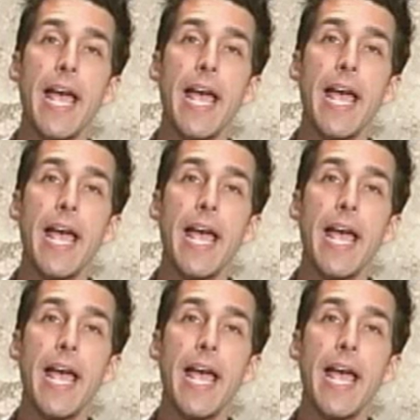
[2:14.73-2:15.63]

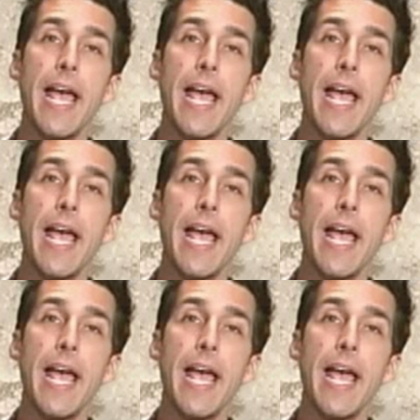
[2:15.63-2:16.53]

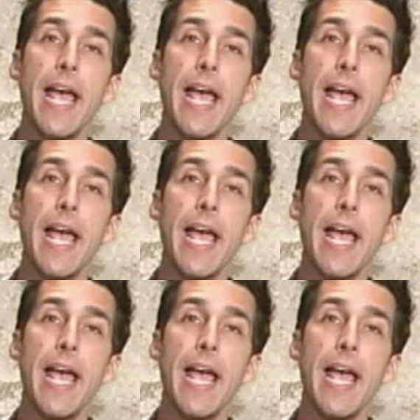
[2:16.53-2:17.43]

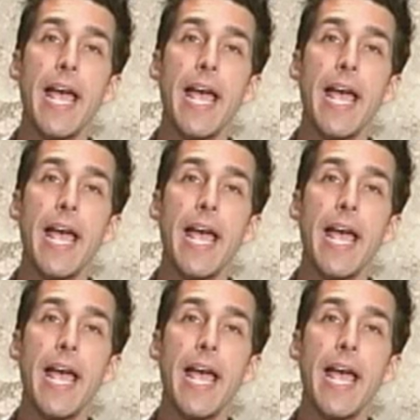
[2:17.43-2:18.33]

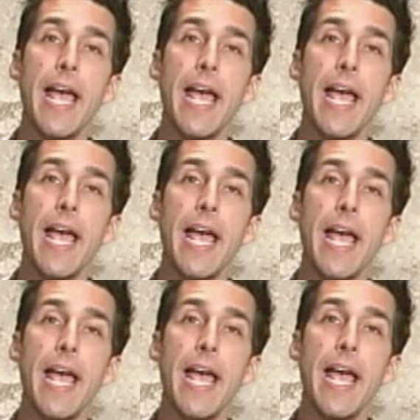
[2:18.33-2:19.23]

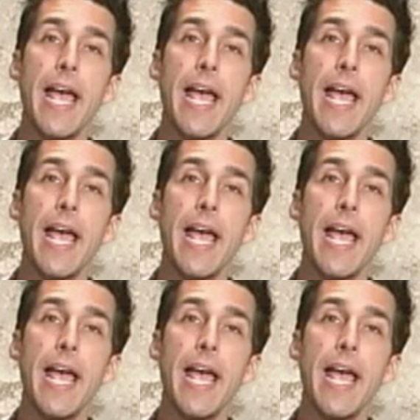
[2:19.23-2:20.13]

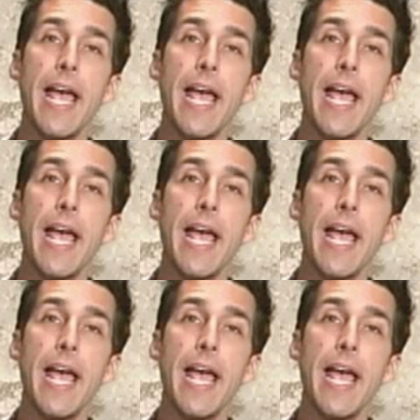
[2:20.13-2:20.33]
This is a still picture; no speech is visible.